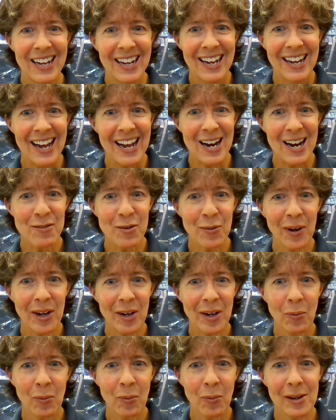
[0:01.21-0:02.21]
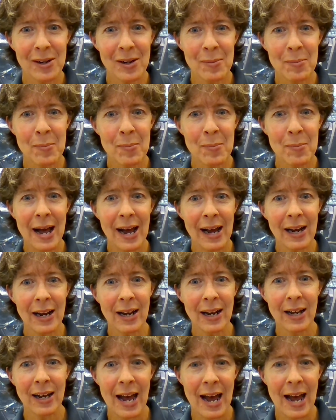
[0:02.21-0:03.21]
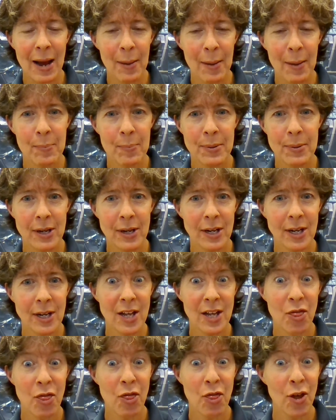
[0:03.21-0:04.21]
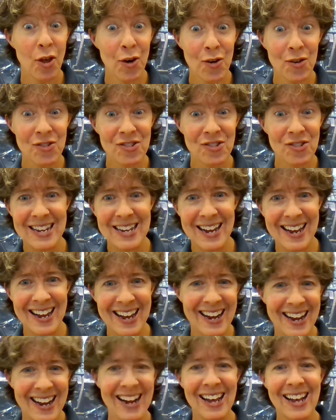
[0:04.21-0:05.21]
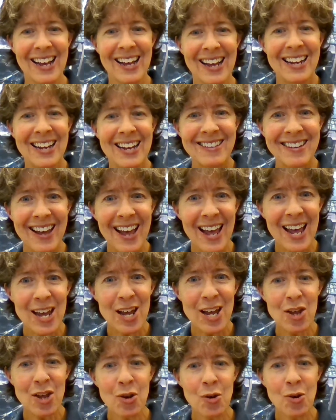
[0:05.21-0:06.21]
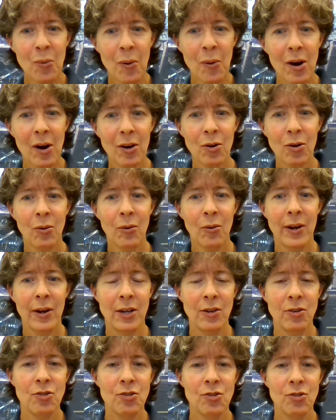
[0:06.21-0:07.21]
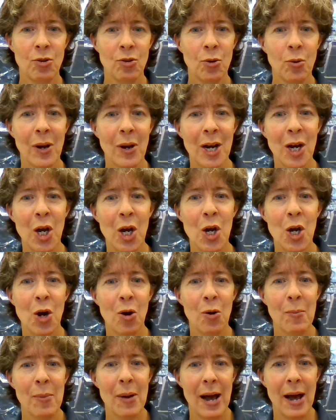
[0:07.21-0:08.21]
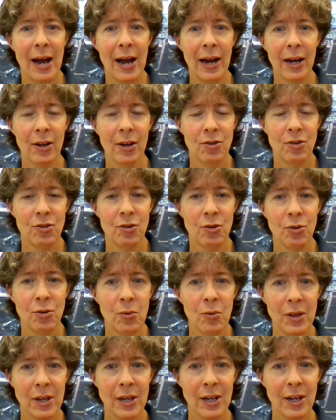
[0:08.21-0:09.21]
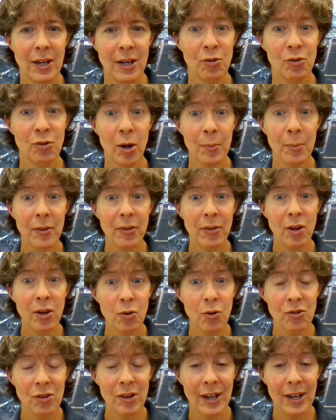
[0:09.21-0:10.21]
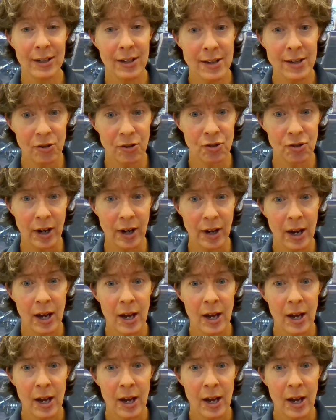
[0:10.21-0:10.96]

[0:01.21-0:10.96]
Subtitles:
Hey everyone, welcome back. Happy Thursday. Today you are going to go back to the experiment that you selected yesterday.